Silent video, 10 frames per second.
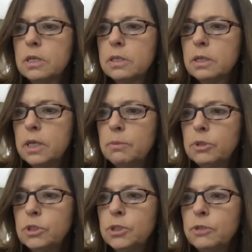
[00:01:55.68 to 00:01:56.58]
The
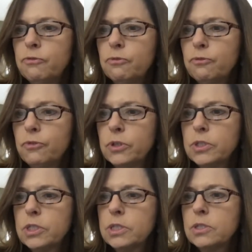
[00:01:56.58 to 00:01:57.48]
laboratory
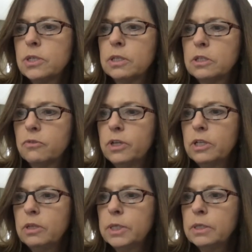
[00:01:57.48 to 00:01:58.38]
focuses on the
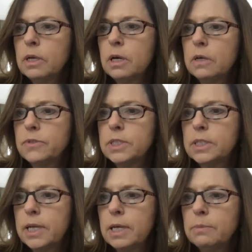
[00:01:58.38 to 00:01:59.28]
development of
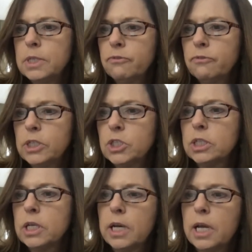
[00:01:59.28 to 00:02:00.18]
synaptic
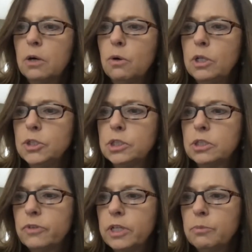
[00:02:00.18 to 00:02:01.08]
function and how altered
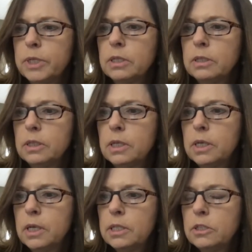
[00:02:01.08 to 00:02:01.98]
developmental
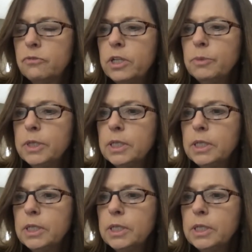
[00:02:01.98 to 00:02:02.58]
development